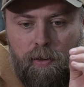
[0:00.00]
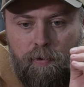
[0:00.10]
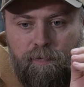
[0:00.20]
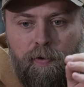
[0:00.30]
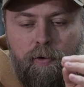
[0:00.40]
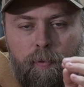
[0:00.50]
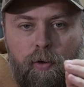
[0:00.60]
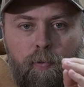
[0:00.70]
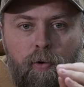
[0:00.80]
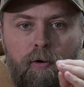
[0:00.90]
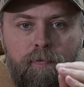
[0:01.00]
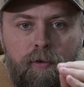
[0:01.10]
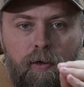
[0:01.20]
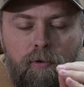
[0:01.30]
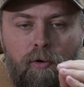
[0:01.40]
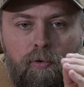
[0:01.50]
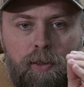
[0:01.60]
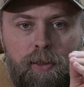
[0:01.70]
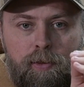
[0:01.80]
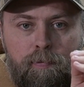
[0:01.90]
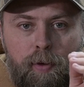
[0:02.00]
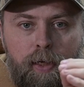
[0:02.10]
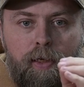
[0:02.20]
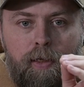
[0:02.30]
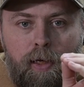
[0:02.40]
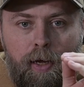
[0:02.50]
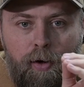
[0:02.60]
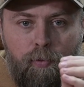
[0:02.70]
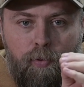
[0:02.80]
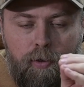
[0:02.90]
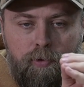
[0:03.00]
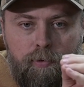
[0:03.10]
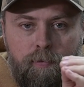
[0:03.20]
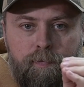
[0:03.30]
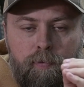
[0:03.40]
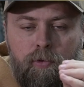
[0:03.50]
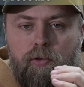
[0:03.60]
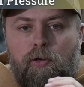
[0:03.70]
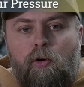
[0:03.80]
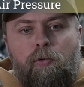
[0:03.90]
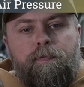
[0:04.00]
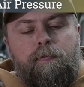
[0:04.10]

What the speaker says: the fundamental part of a duck call is making air pressure. So